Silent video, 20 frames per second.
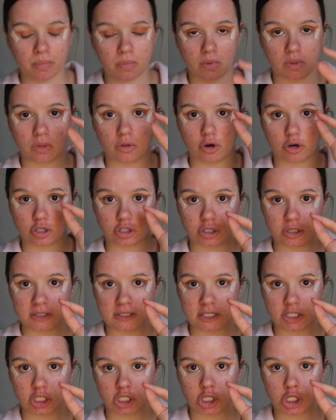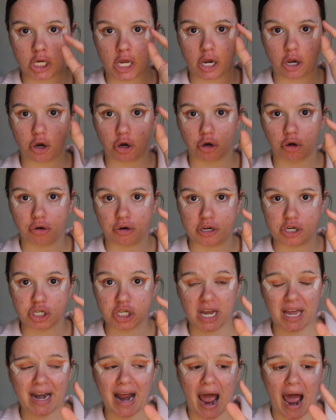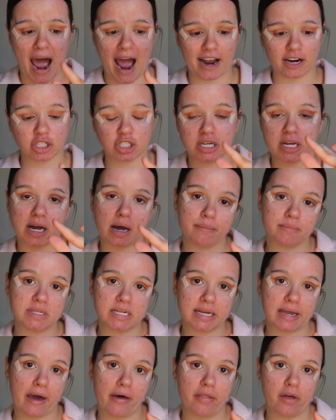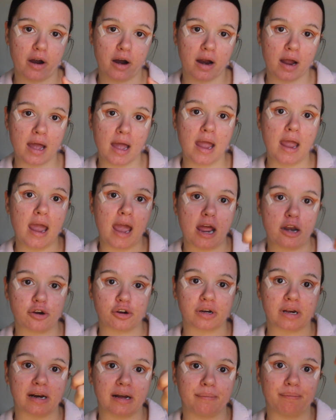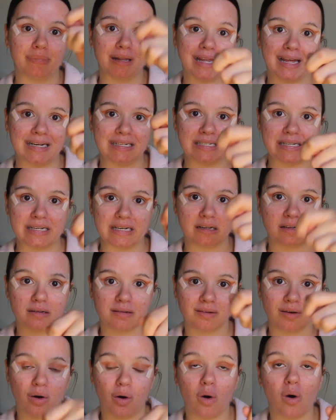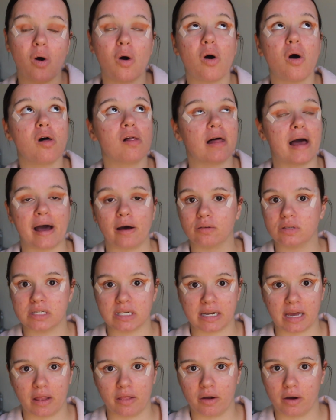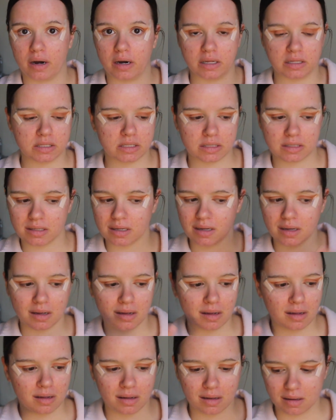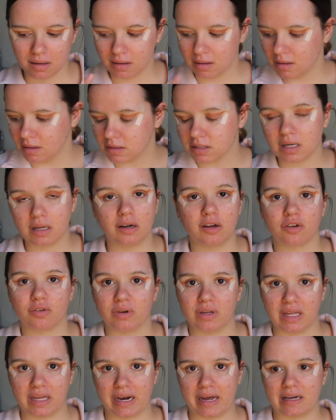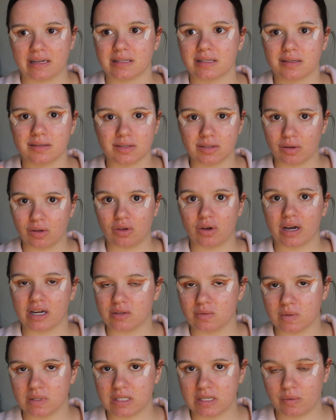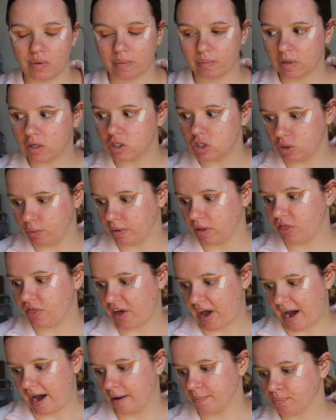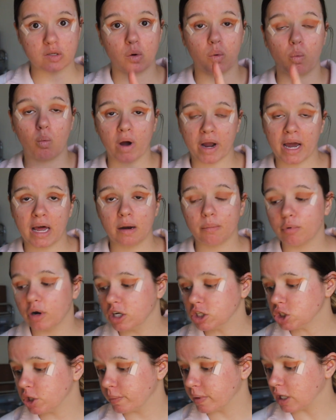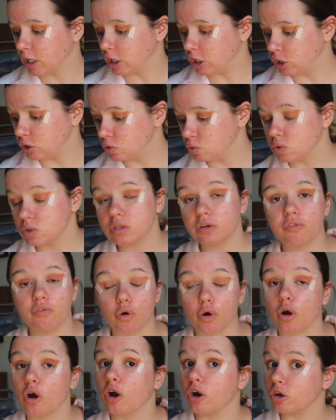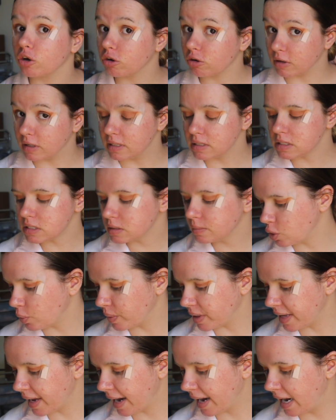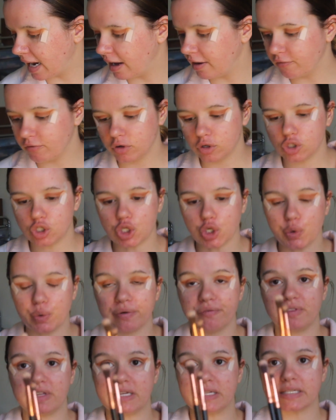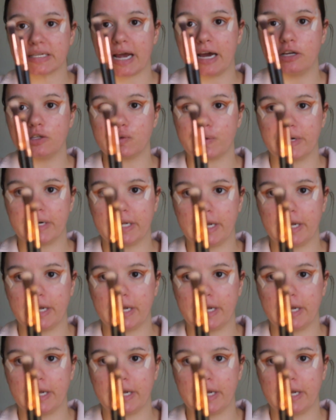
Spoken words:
Your transition shade and your crease shade actually come together, and you're going to blend it all out together, and it's going to look really nice. So you guys will see what I'm going to do with that. What kind of brush are we going to use for our crease? So we have two of these guys right